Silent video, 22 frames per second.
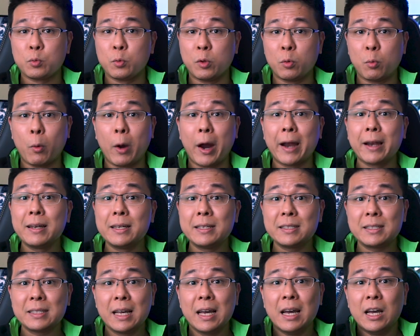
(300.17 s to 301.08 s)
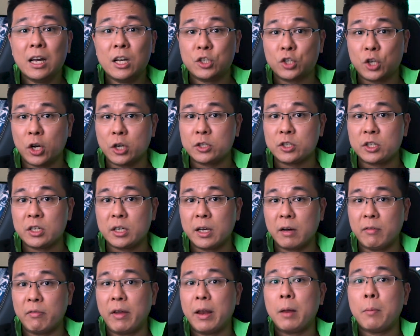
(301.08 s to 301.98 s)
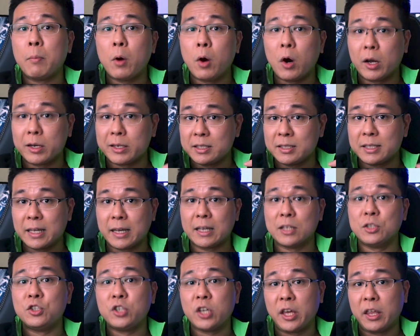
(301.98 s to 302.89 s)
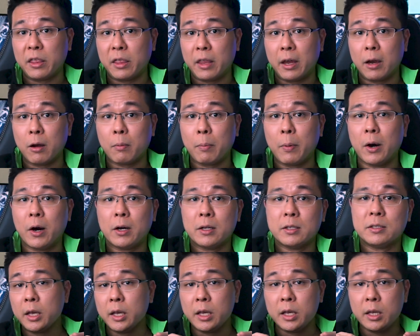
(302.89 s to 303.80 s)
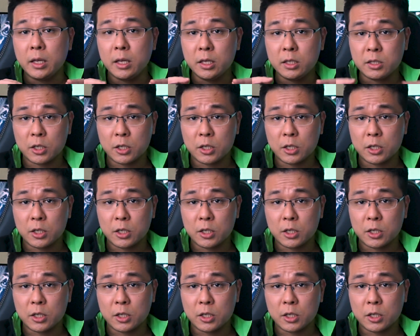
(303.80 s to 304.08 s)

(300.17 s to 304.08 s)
with wireless charging available on the second-gen AirPods. In